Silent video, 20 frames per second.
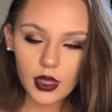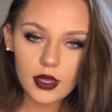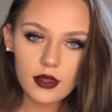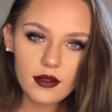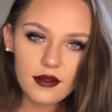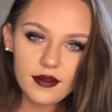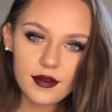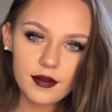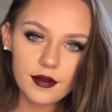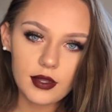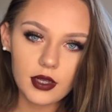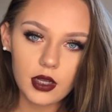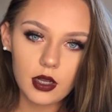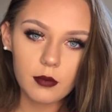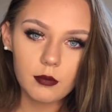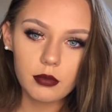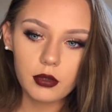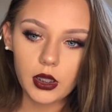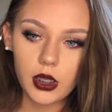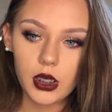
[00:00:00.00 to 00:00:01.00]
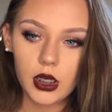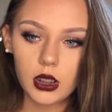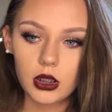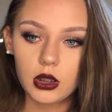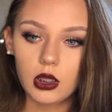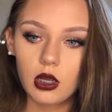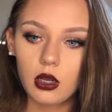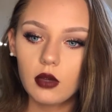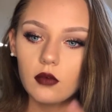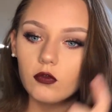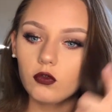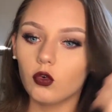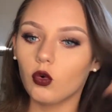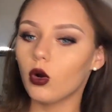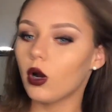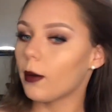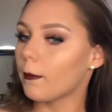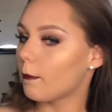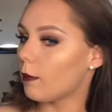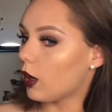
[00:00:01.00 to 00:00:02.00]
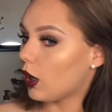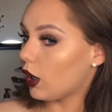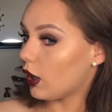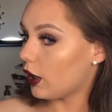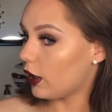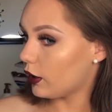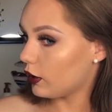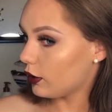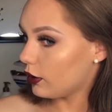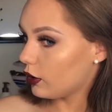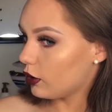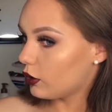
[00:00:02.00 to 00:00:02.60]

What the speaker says: this is the completed look for my